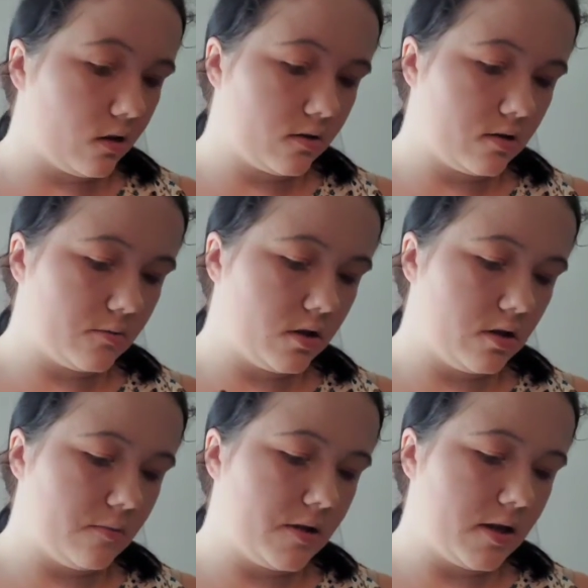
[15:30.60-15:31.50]
So I'm just
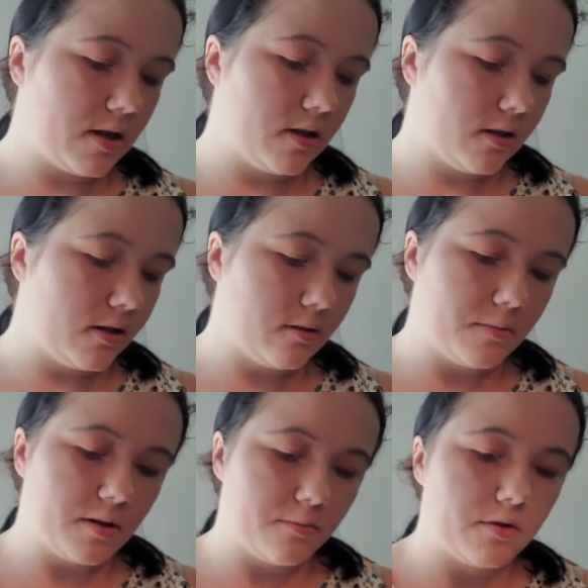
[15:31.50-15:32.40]
applying a little
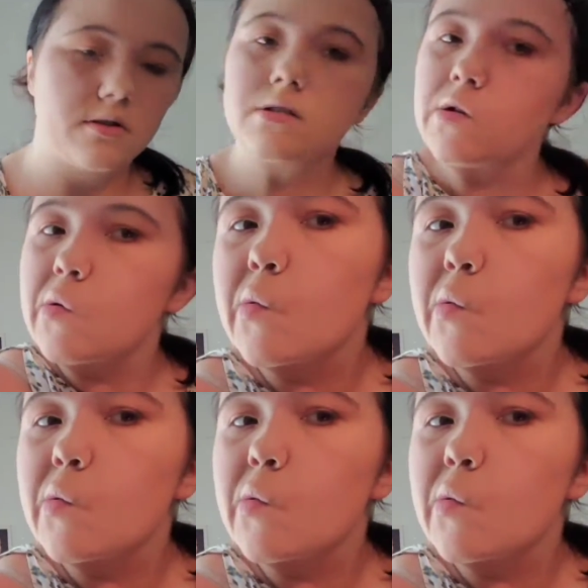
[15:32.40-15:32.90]
bit of bronzer.